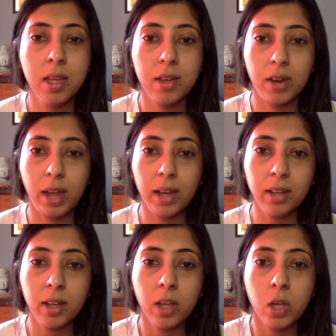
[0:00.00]
right?
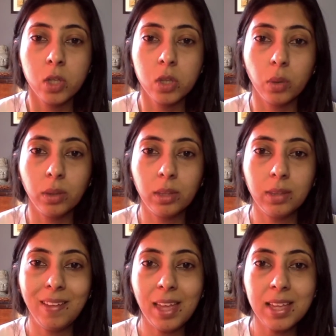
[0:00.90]
So
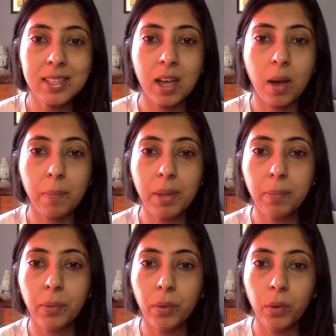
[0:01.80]
these are
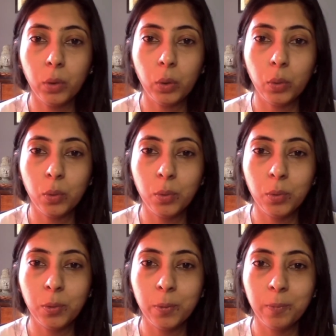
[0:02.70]
people
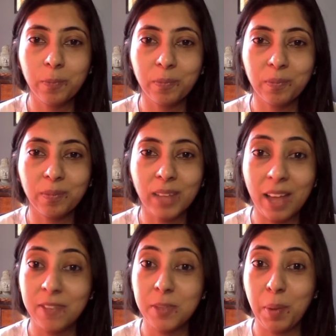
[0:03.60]
who
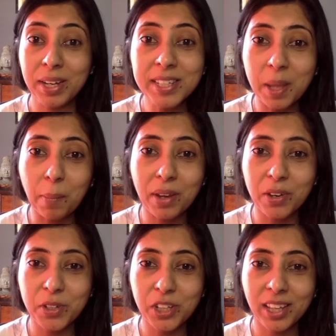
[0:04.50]
have spent some
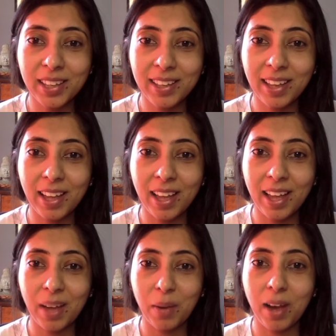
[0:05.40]
energy
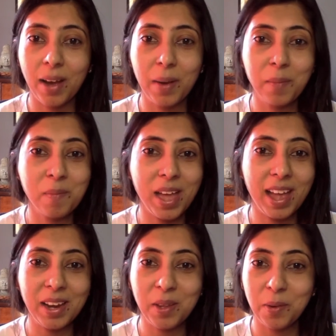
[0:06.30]

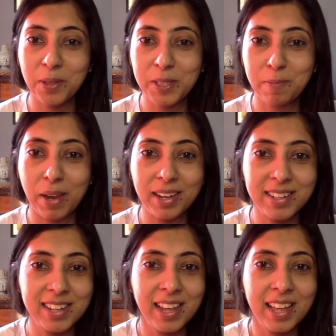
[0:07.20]
and, you know,
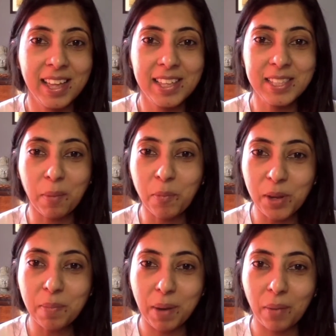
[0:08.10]
spent some
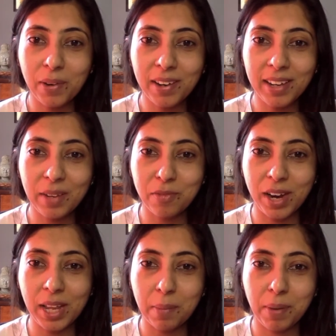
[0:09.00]
willpower in
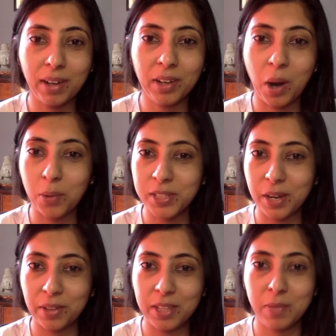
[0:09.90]
finding a partner
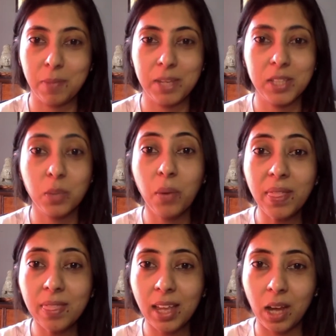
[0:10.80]
outside these websites. So when
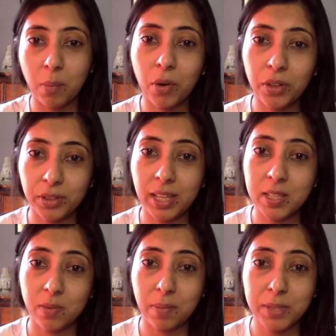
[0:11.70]
they come onto
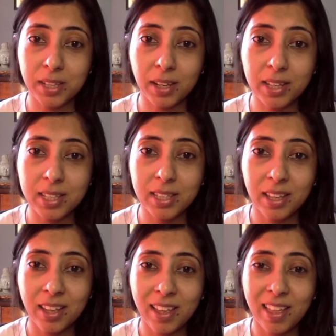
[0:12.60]
these websites,
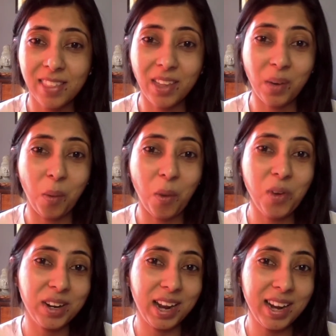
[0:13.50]
they're
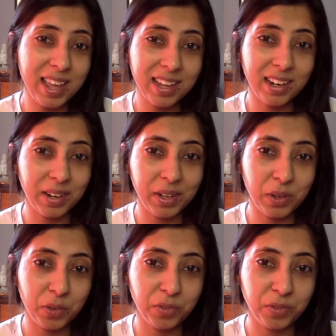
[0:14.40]
already kind of